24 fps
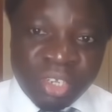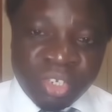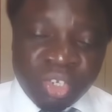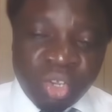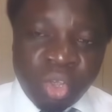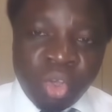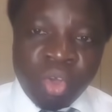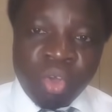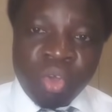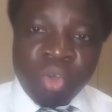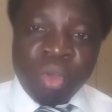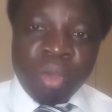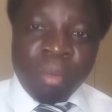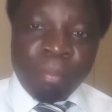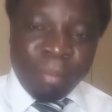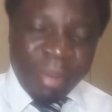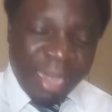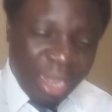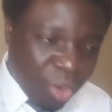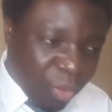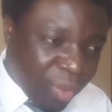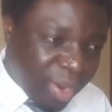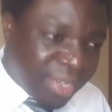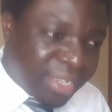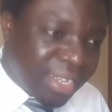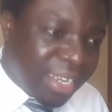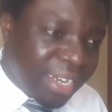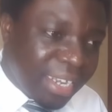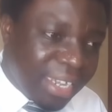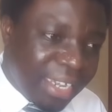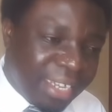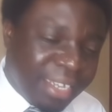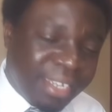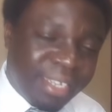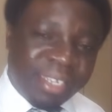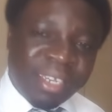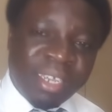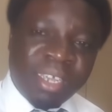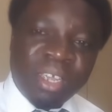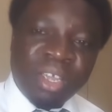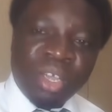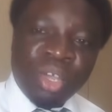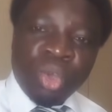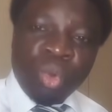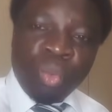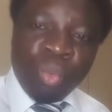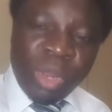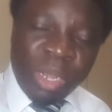So my question is,
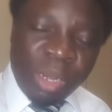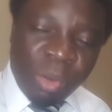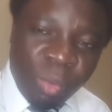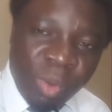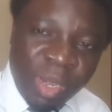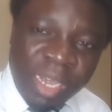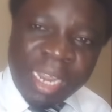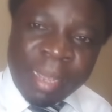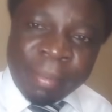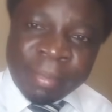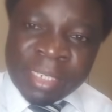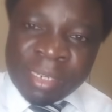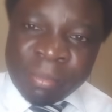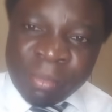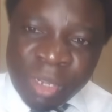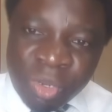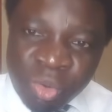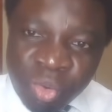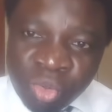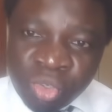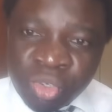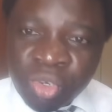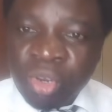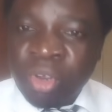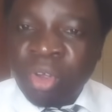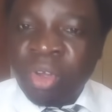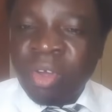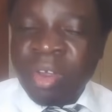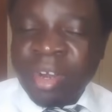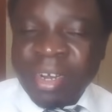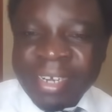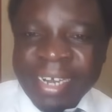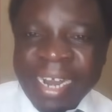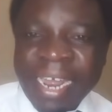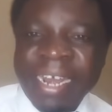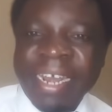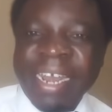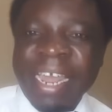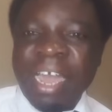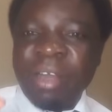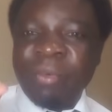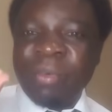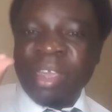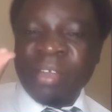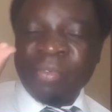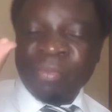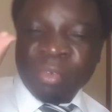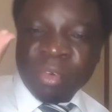will William Samoei Ruto run
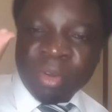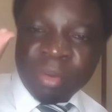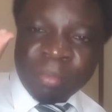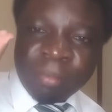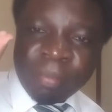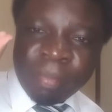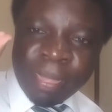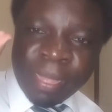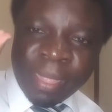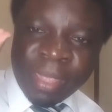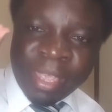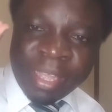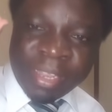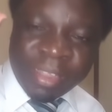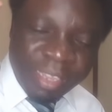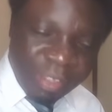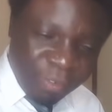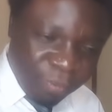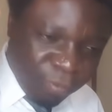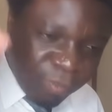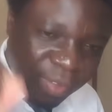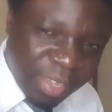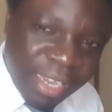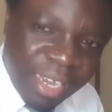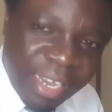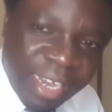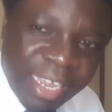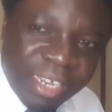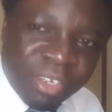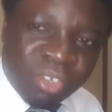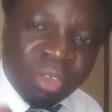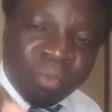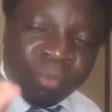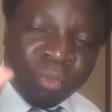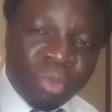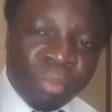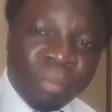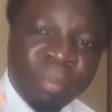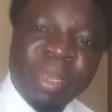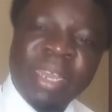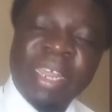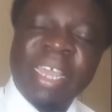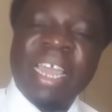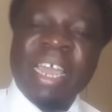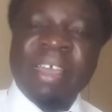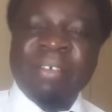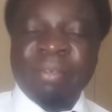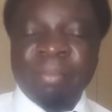away from the failures of
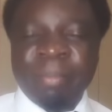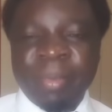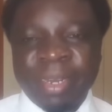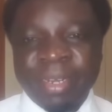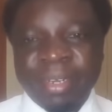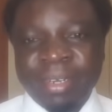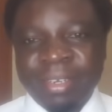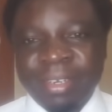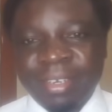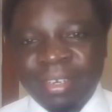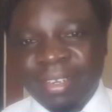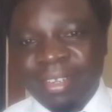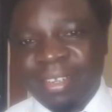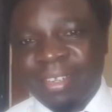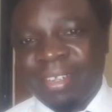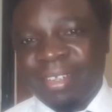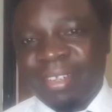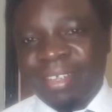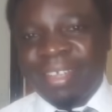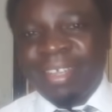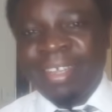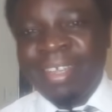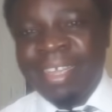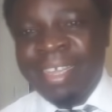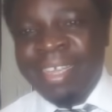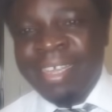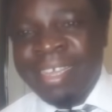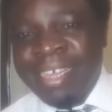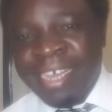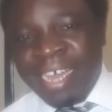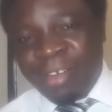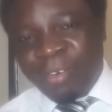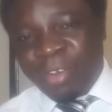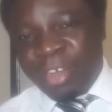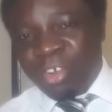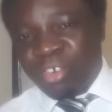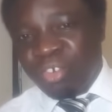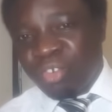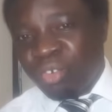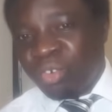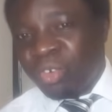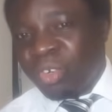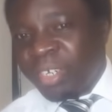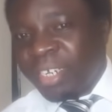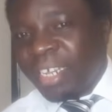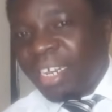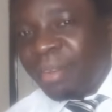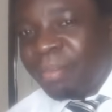Jubilee government? I want
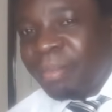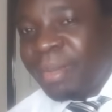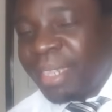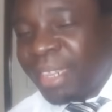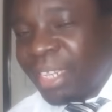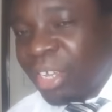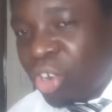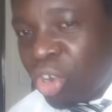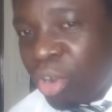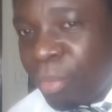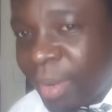you to tell me in the